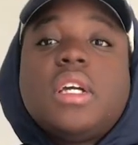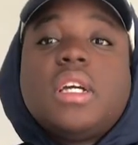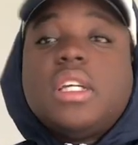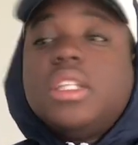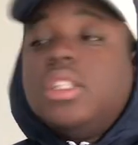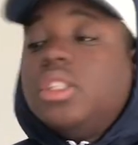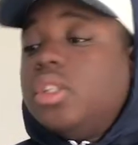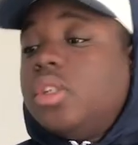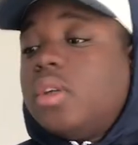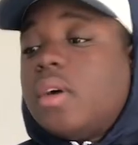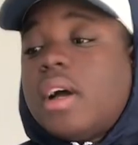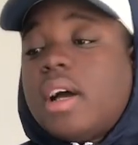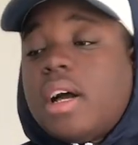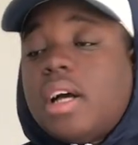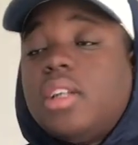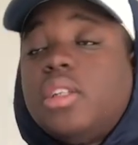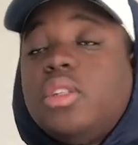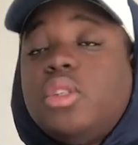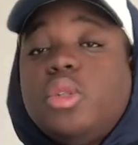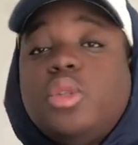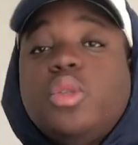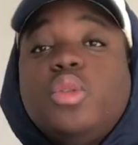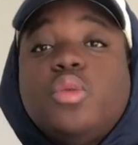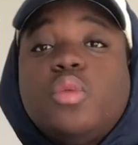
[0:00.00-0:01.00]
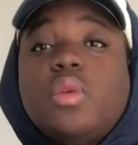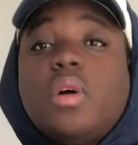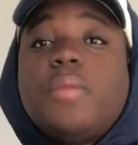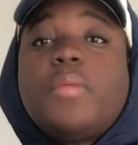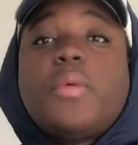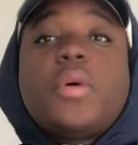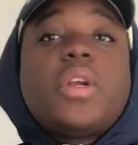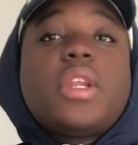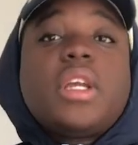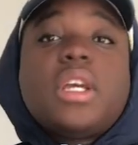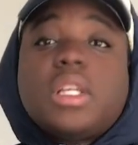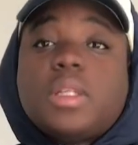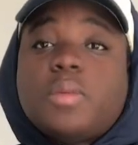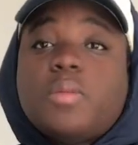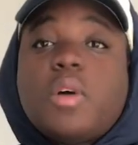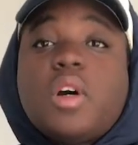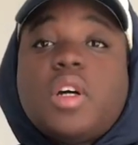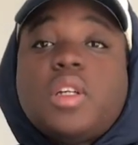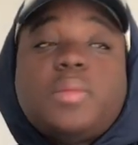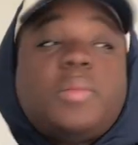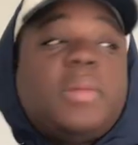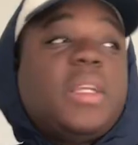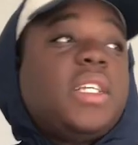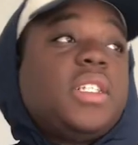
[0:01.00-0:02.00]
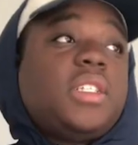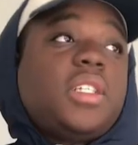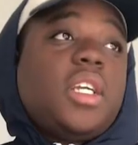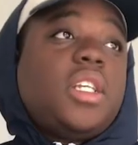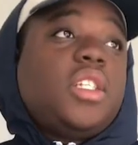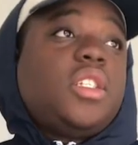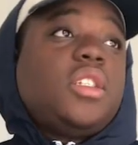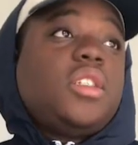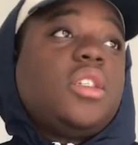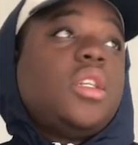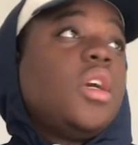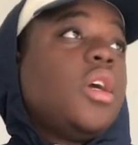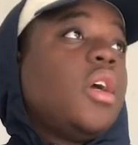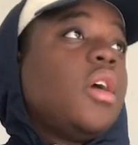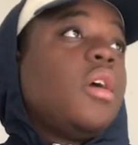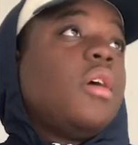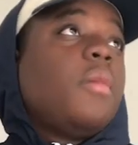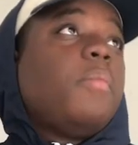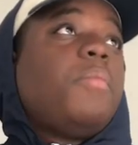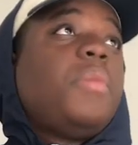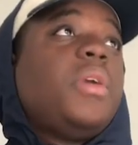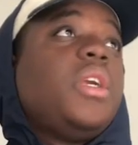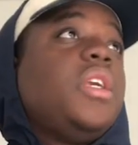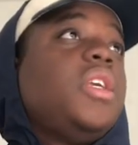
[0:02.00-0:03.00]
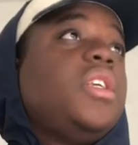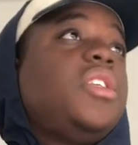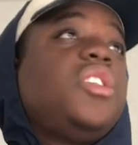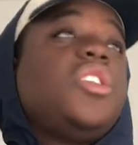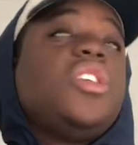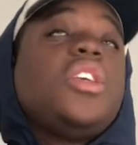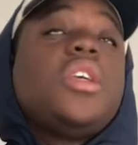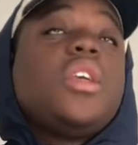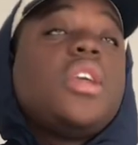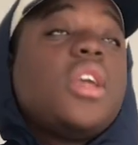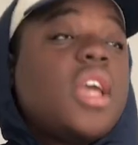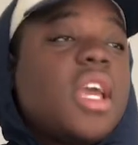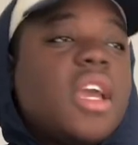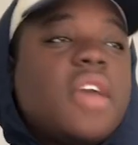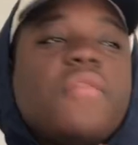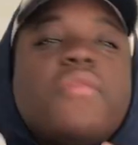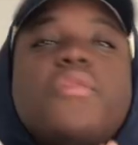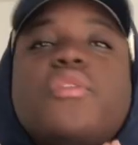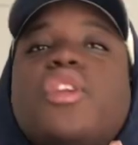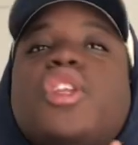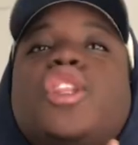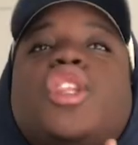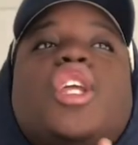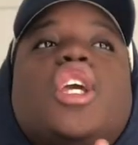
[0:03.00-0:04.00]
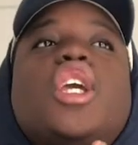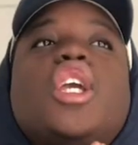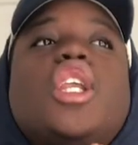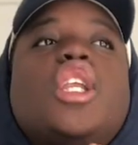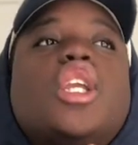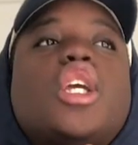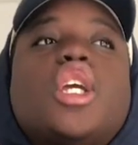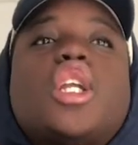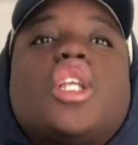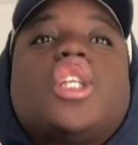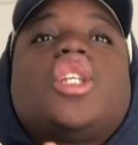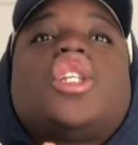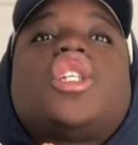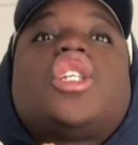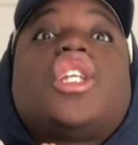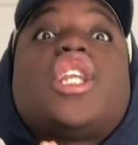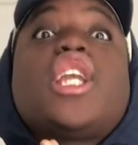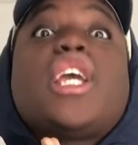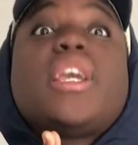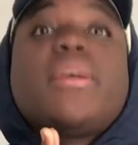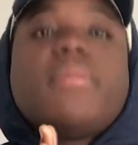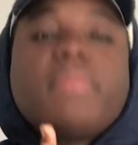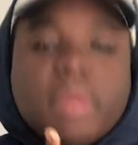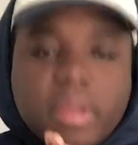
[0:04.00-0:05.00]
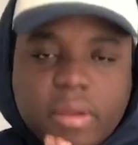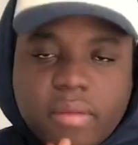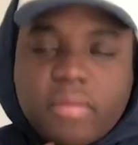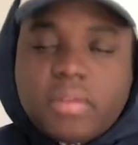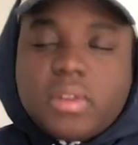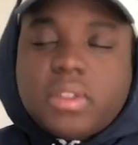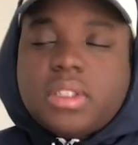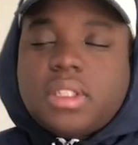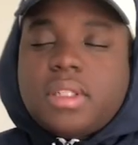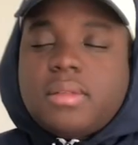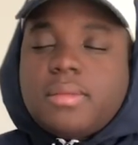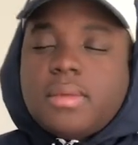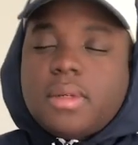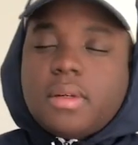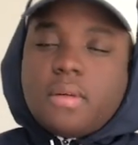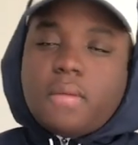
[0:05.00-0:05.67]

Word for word: Cause, you know, I'll do you up on Xbox, PlayStation, PC, everything, nigga, just name it for time.